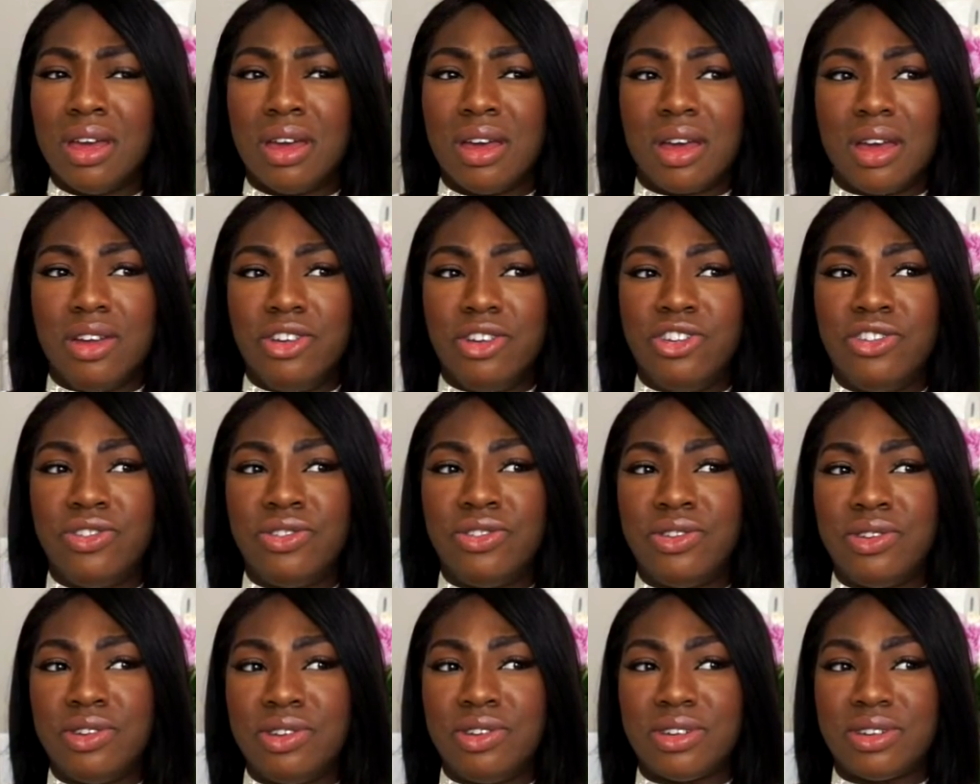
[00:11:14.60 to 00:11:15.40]

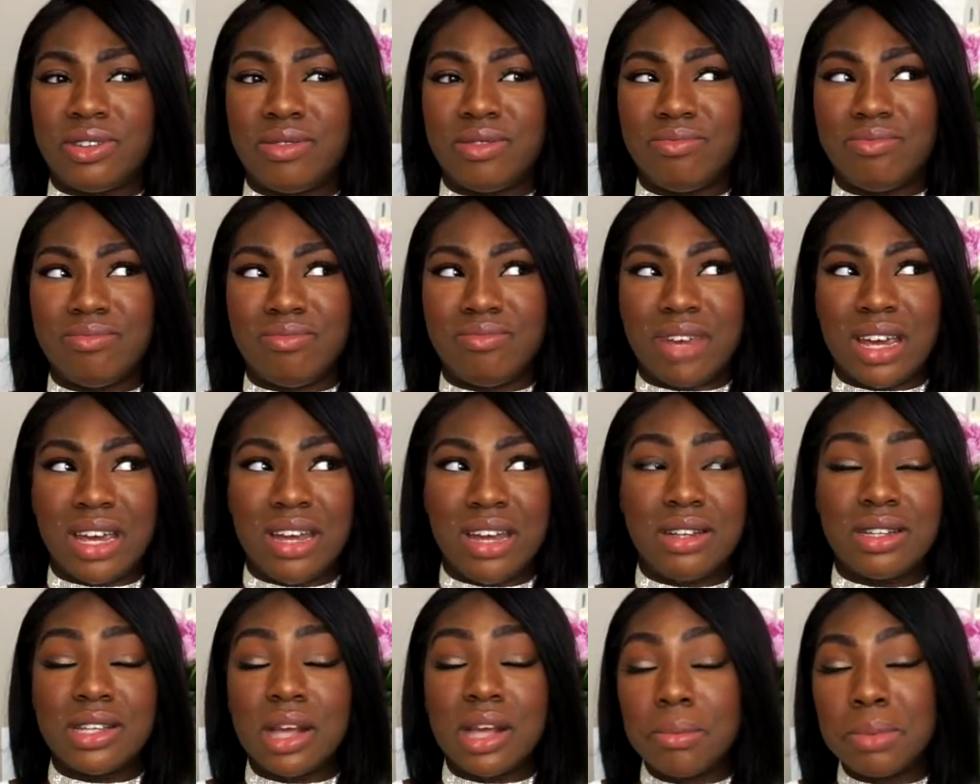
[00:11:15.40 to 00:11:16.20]
And
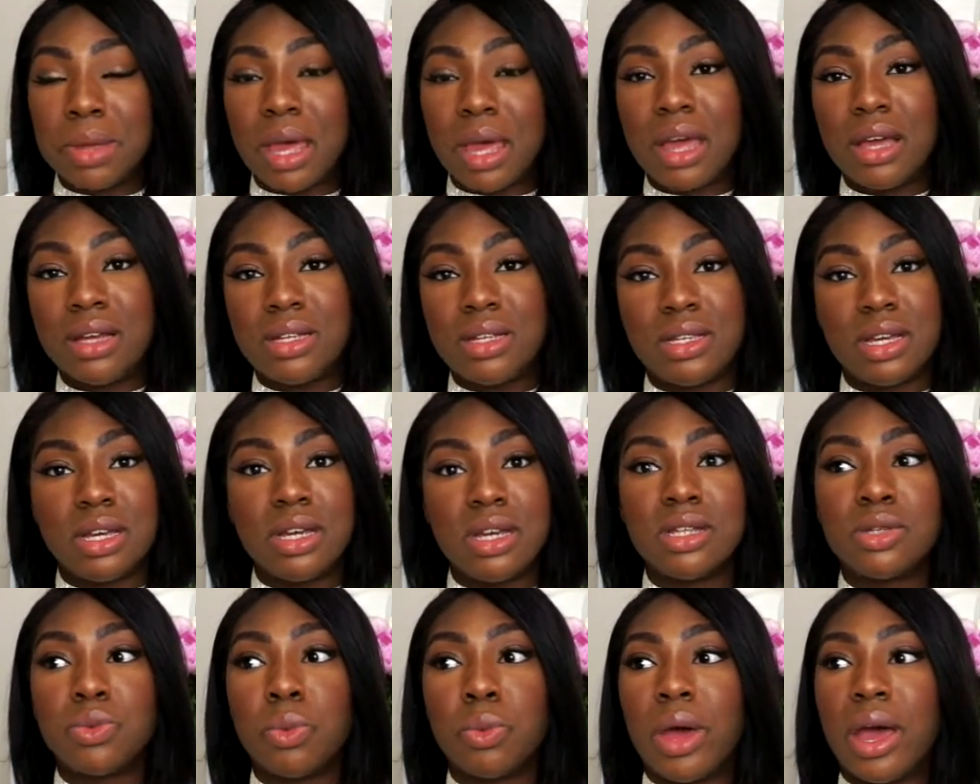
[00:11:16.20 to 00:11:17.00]
in some
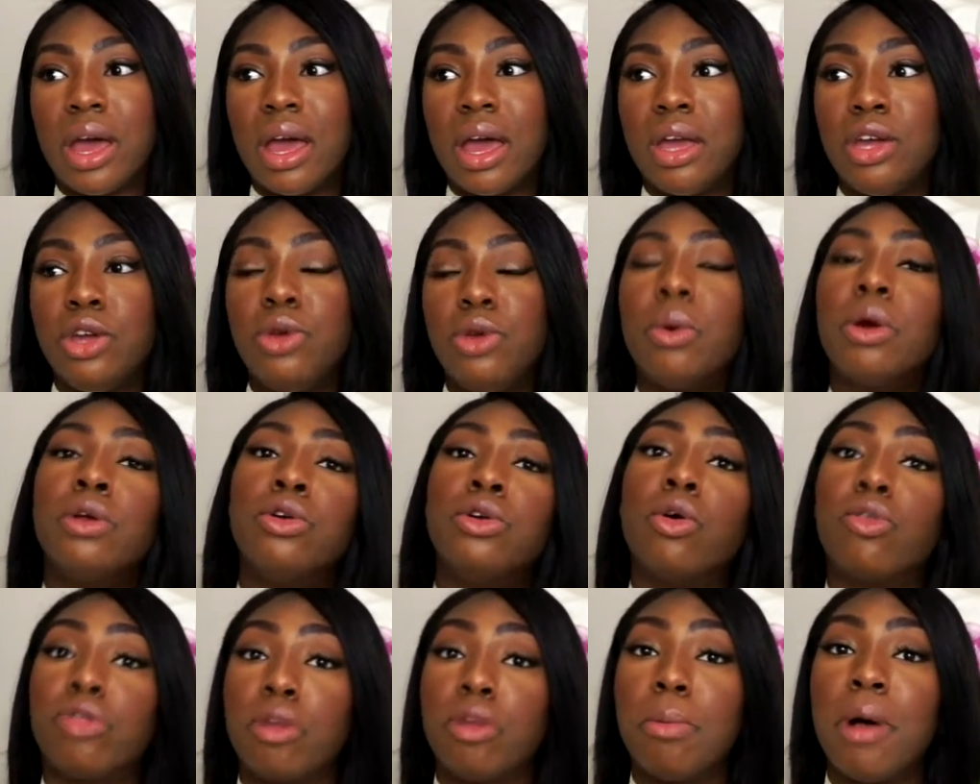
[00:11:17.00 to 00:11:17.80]
cases where you are
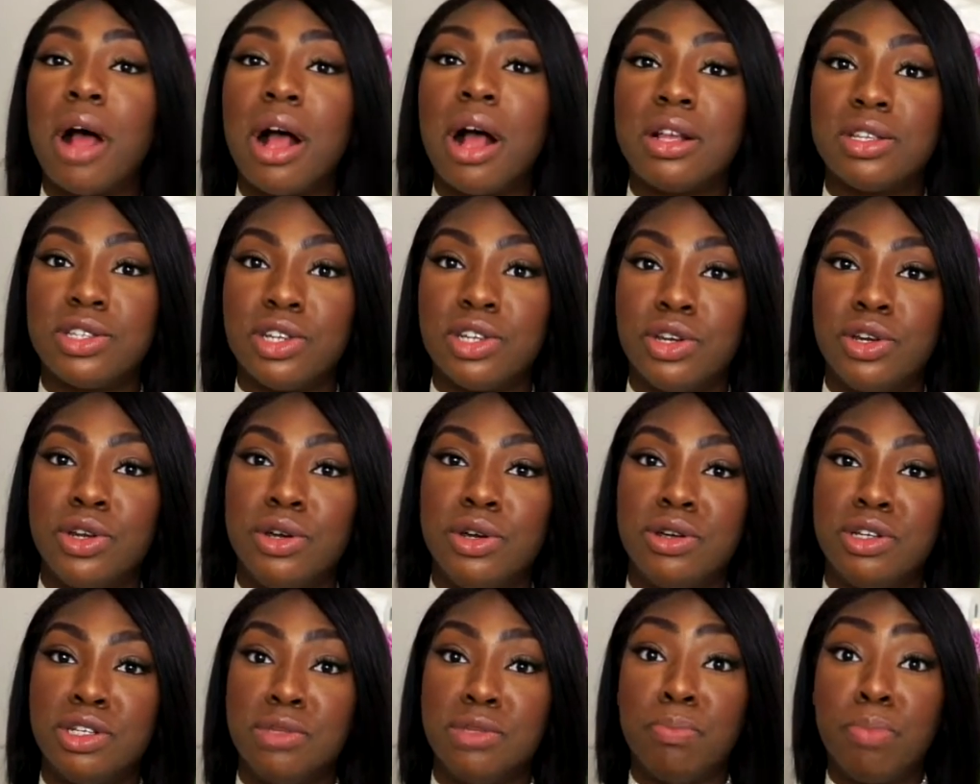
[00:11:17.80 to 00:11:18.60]
not the person
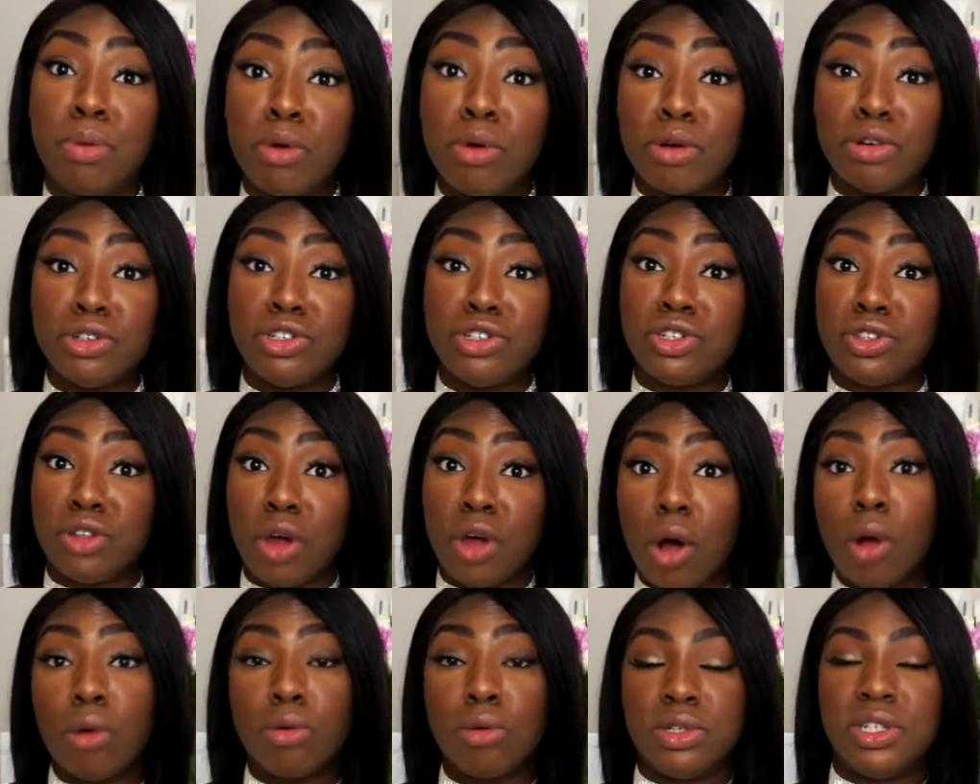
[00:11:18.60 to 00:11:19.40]
who's booked the
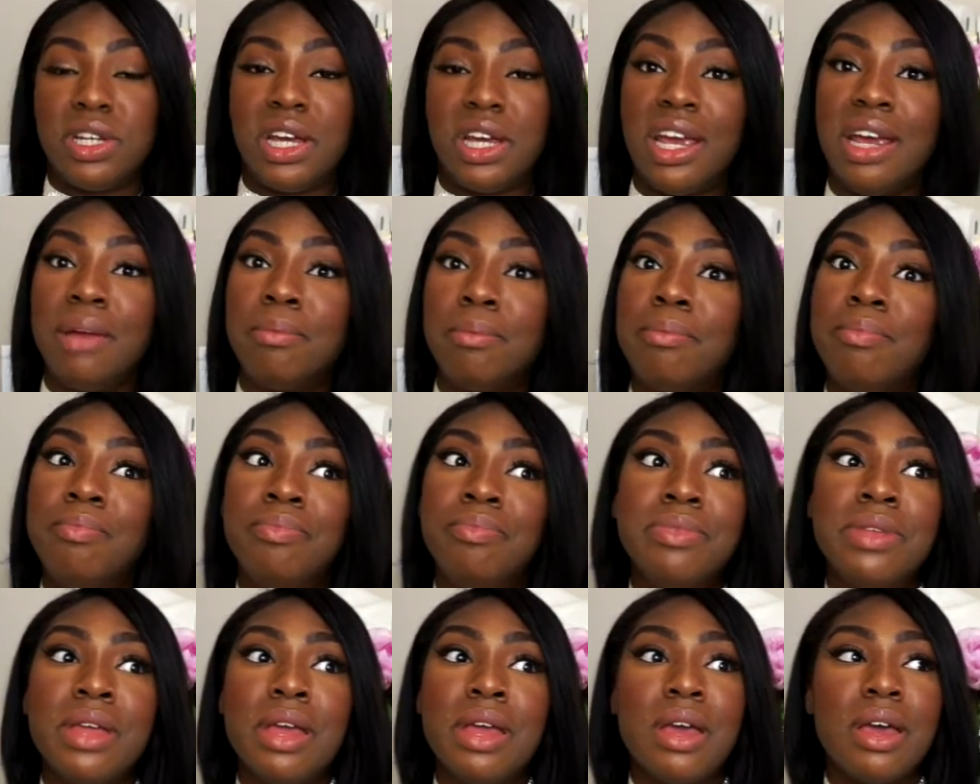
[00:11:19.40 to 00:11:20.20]
whole team,
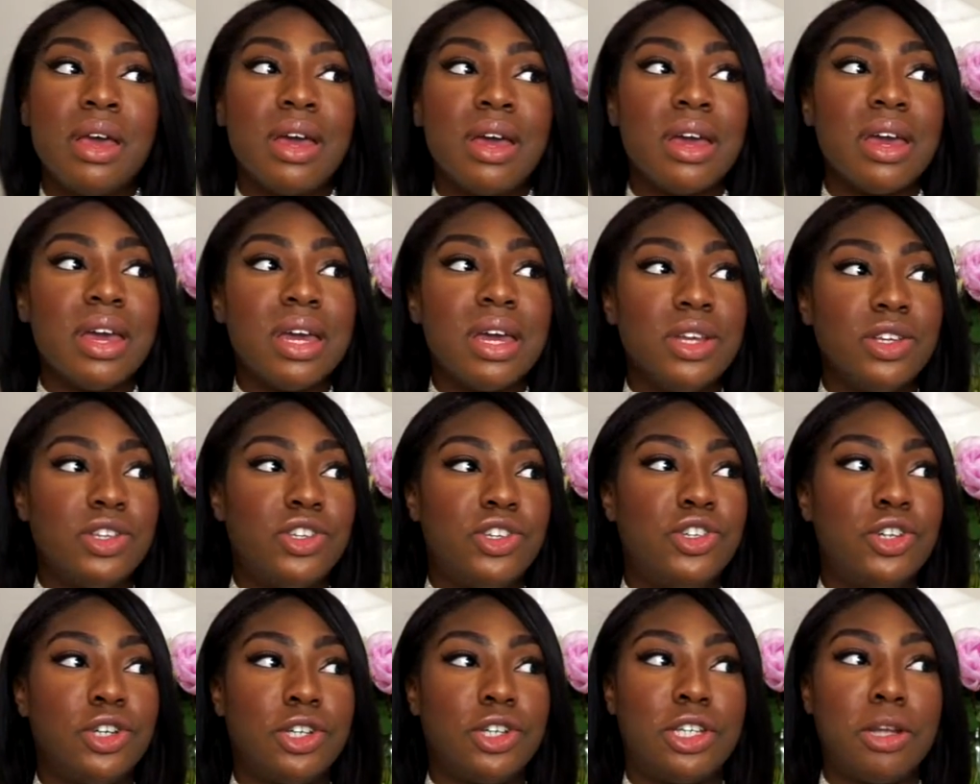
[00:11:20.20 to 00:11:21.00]
it's
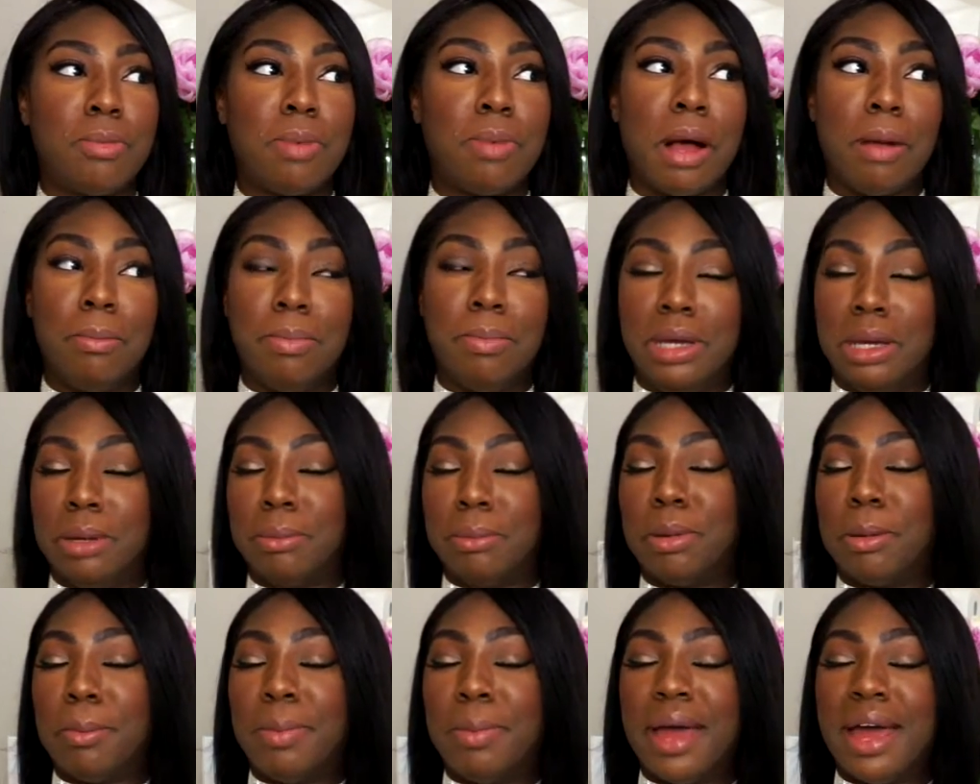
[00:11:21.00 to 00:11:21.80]
just about being
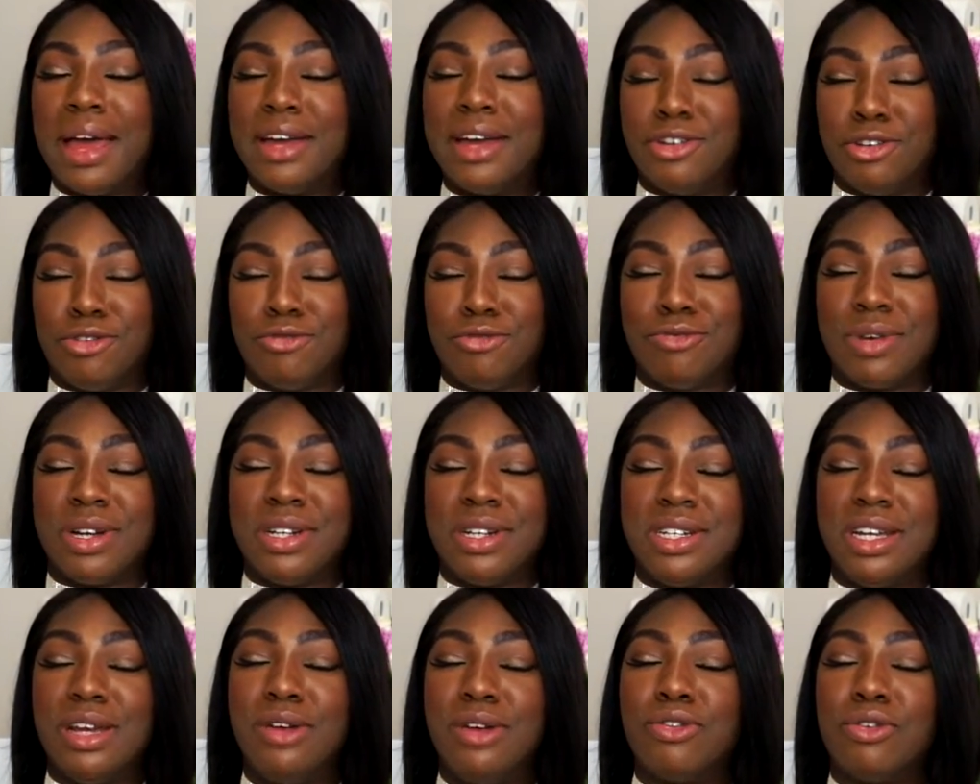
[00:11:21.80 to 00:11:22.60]
prepared and
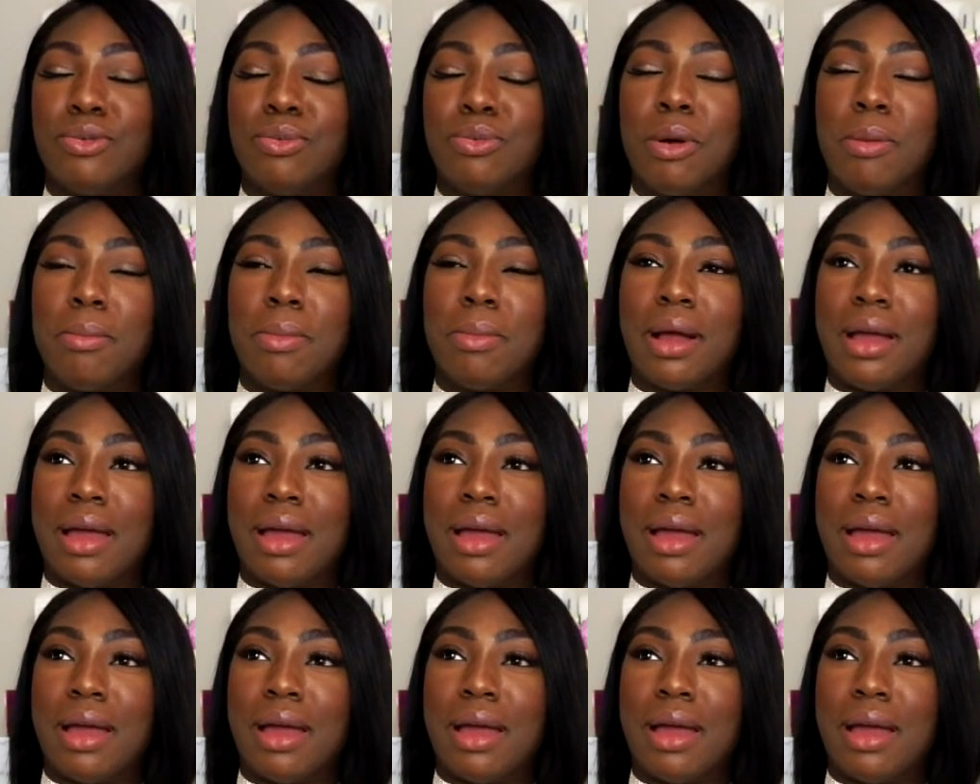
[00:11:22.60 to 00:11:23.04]
ready for what might